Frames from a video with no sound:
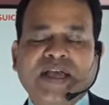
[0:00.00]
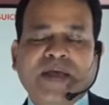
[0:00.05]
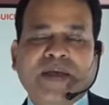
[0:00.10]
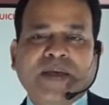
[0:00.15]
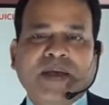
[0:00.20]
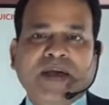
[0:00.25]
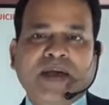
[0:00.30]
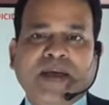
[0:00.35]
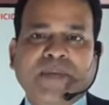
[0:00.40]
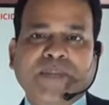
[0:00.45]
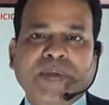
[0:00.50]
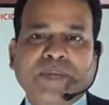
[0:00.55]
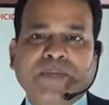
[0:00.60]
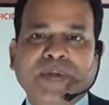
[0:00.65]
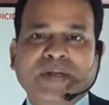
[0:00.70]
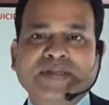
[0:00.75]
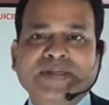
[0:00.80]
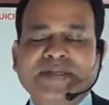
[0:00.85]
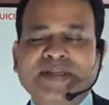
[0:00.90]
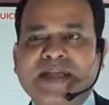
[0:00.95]
uh,
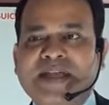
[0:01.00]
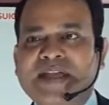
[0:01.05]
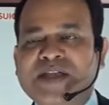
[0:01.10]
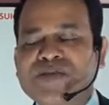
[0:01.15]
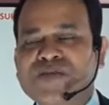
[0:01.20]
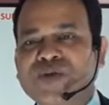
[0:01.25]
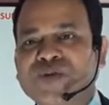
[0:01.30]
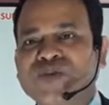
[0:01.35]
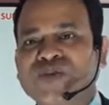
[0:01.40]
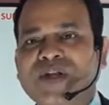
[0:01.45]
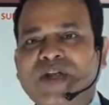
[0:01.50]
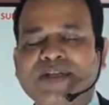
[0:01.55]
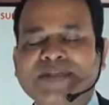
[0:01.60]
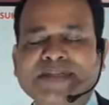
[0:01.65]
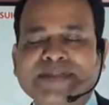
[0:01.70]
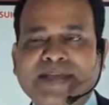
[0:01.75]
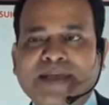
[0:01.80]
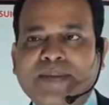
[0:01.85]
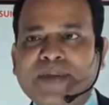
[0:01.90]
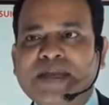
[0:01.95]
people's uh, emotional
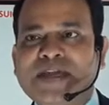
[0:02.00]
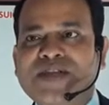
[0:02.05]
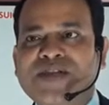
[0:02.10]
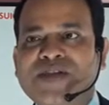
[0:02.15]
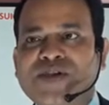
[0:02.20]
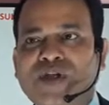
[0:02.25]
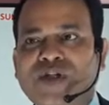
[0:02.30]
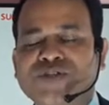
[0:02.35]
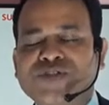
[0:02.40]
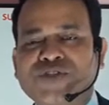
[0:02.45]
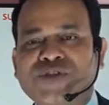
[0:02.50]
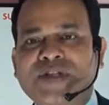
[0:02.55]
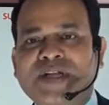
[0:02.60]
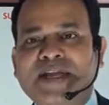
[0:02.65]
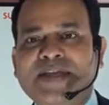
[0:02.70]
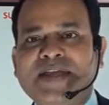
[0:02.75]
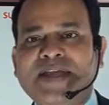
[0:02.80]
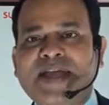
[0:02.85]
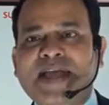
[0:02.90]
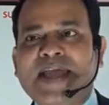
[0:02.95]
stability also.
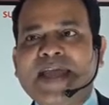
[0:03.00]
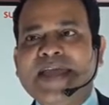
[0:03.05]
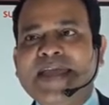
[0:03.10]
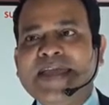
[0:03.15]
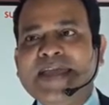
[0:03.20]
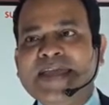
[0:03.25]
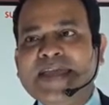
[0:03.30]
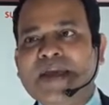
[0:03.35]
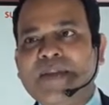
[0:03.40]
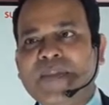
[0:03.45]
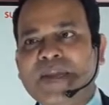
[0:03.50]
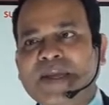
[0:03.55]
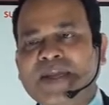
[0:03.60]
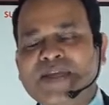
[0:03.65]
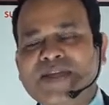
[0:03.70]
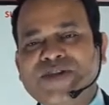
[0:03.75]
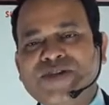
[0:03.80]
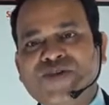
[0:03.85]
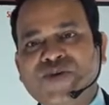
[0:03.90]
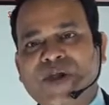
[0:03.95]
That
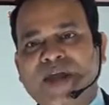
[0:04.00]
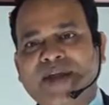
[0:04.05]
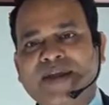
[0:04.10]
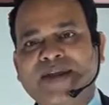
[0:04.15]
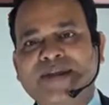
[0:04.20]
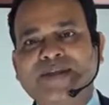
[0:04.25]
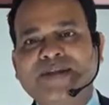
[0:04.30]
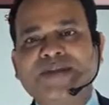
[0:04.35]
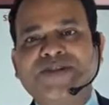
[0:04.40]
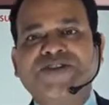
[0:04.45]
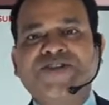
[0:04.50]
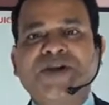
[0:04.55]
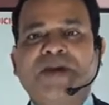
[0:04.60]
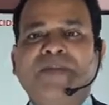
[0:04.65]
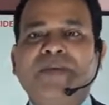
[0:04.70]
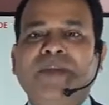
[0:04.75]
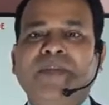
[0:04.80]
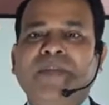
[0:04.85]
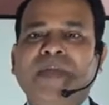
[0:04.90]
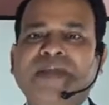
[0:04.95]
inability to handle the
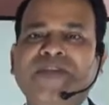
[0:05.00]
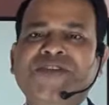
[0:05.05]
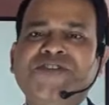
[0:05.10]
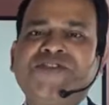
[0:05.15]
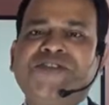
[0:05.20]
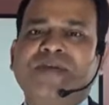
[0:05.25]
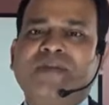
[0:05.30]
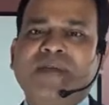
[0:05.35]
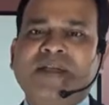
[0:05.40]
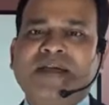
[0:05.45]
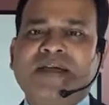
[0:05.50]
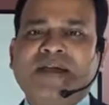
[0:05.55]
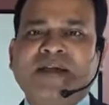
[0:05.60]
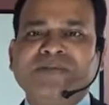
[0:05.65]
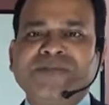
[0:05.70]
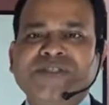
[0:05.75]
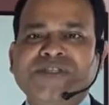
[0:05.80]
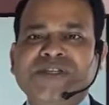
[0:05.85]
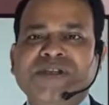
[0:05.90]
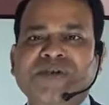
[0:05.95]
trouble. Many trouble
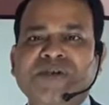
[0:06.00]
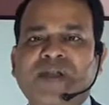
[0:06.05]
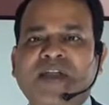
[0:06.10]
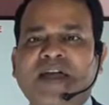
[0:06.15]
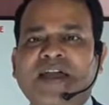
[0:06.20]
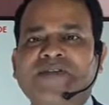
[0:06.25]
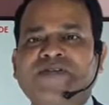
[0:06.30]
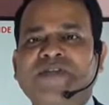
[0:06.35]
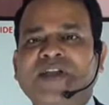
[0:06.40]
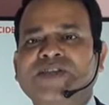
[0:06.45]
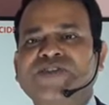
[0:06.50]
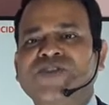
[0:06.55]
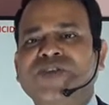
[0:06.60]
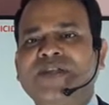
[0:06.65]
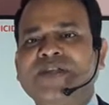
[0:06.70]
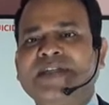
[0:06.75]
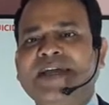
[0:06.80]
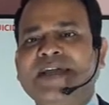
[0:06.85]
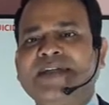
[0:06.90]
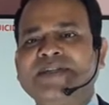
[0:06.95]
comes in our life
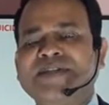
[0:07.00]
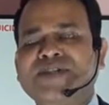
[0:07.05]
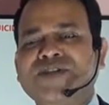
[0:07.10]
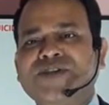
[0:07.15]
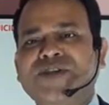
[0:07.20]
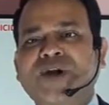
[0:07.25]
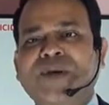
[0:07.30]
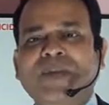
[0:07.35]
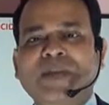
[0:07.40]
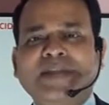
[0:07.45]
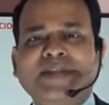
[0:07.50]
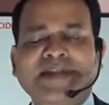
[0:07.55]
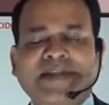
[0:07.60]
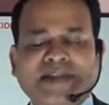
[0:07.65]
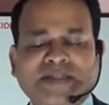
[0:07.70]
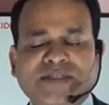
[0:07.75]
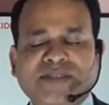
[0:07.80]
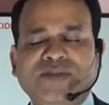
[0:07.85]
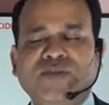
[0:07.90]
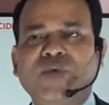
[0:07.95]
actually. That is normal.
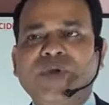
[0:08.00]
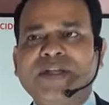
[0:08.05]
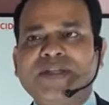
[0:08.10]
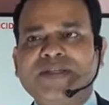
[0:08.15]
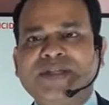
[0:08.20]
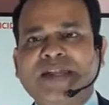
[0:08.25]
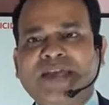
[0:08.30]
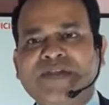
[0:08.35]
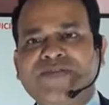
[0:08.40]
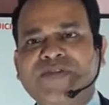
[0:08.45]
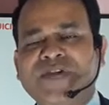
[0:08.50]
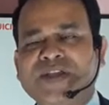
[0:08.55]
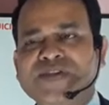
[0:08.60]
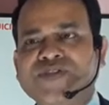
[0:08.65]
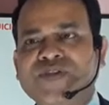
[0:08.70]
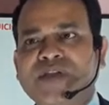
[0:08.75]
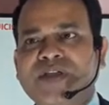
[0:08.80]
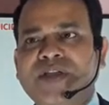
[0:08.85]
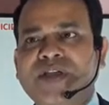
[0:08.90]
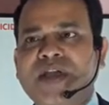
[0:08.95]
That is what is life
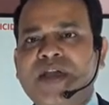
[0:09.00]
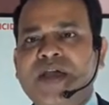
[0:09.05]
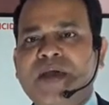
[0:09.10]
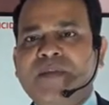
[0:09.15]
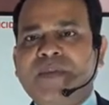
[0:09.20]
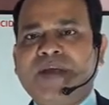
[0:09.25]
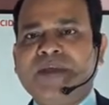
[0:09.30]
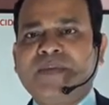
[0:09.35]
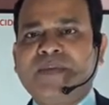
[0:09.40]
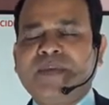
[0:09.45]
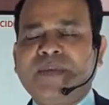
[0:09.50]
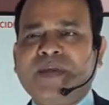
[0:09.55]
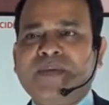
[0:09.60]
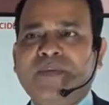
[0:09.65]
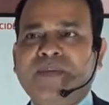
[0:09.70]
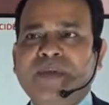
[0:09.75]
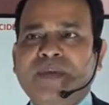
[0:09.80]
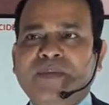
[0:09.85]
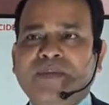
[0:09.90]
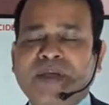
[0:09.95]
actually. But you know,
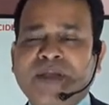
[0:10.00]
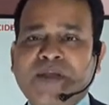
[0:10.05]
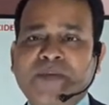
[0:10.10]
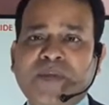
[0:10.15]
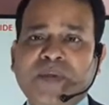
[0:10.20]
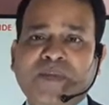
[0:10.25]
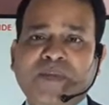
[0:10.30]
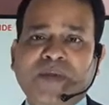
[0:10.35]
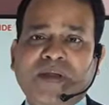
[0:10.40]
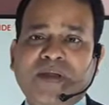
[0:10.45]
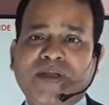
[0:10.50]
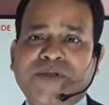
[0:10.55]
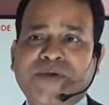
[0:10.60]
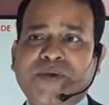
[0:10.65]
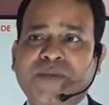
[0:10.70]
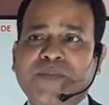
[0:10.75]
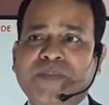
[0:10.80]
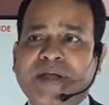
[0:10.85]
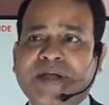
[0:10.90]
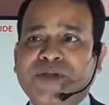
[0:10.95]
many people, you
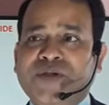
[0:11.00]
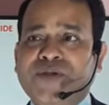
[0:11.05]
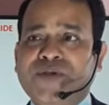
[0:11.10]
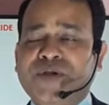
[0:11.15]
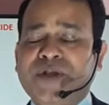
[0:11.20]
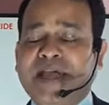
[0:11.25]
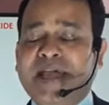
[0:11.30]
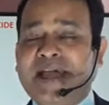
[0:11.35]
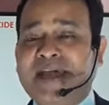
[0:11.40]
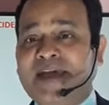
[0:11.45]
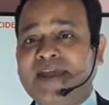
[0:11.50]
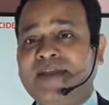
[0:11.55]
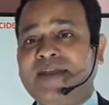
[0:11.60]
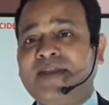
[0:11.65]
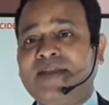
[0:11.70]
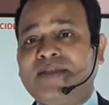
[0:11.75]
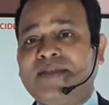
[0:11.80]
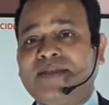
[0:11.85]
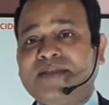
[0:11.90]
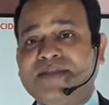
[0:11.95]
know, cannot
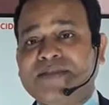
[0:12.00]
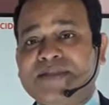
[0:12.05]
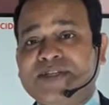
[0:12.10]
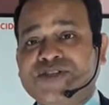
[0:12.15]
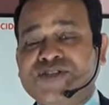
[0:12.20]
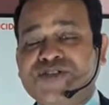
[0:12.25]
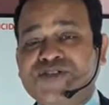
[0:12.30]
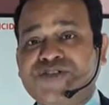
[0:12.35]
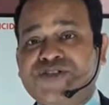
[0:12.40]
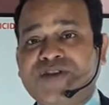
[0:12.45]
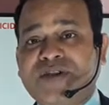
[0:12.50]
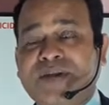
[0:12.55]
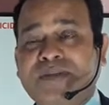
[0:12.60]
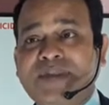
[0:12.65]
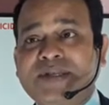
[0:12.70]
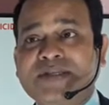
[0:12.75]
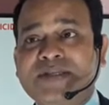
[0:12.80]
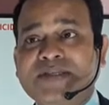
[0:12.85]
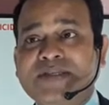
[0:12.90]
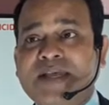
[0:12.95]
handle such
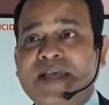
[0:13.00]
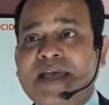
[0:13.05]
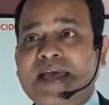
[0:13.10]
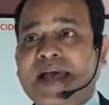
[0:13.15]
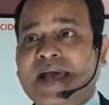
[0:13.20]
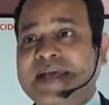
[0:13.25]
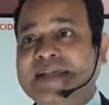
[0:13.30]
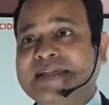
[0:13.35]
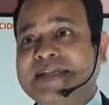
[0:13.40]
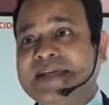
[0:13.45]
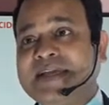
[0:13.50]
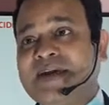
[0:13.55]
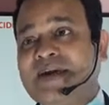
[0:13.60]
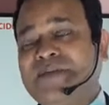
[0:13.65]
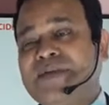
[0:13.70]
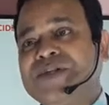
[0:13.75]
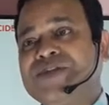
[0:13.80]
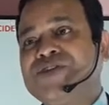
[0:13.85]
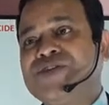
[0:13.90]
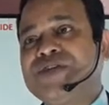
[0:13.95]
troubles and they
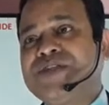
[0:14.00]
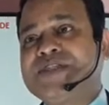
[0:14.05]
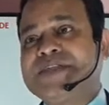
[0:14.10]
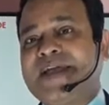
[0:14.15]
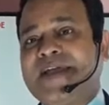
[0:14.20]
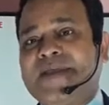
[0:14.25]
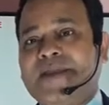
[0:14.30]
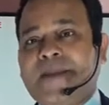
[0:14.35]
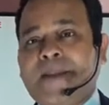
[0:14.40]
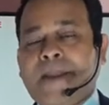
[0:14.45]
commit suicide.